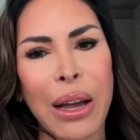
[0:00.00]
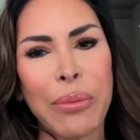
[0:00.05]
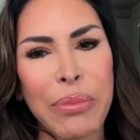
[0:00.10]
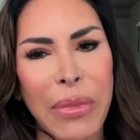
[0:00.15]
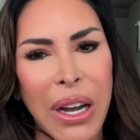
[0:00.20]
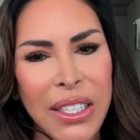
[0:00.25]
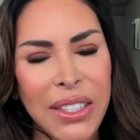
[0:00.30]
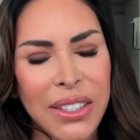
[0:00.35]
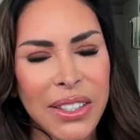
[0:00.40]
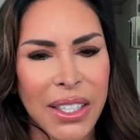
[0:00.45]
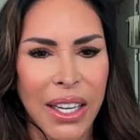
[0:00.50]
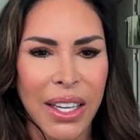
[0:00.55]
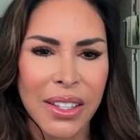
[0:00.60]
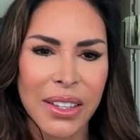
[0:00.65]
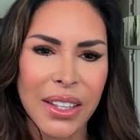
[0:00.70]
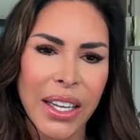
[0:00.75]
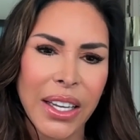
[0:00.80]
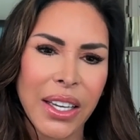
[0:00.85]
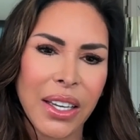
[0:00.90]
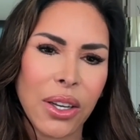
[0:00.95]
mindset.
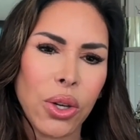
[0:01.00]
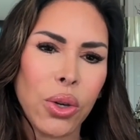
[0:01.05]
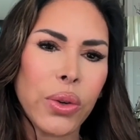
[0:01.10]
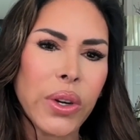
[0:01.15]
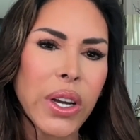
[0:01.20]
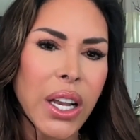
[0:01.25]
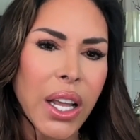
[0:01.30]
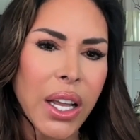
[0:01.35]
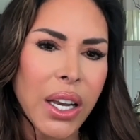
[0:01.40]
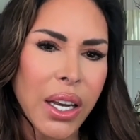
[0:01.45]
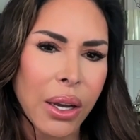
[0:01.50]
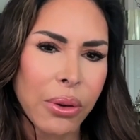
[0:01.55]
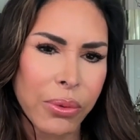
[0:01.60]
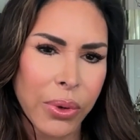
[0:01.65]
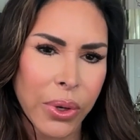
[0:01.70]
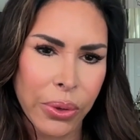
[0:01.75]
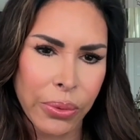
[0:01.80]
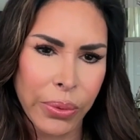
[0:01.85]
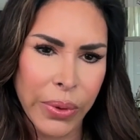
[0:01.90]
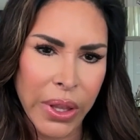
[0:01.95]
Like, who can I
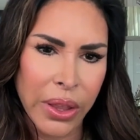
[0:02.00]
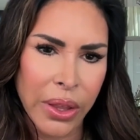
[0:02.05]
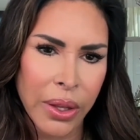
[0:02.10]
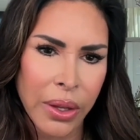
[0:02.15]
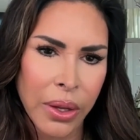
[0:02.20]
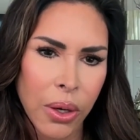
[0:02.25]
network with?